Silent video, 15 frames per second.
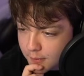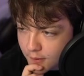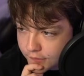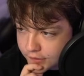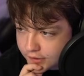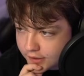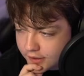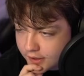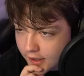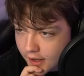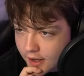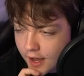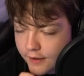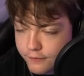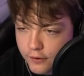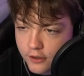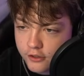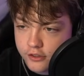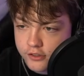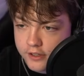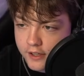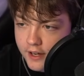Obviously, I feel like
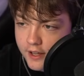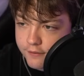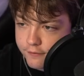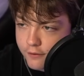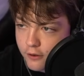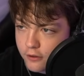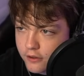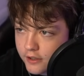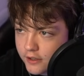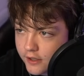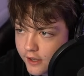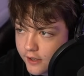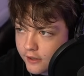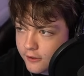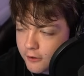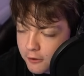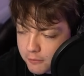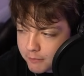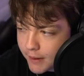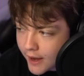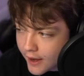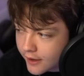she's had a very long
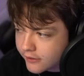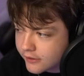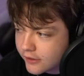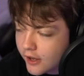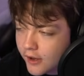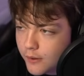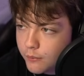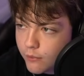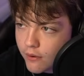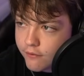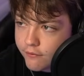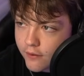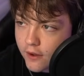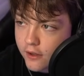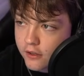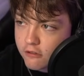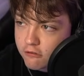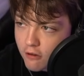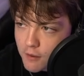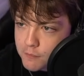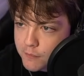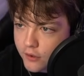past with
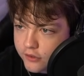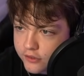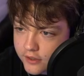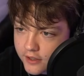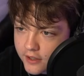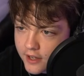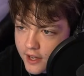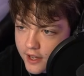Crime Boss here,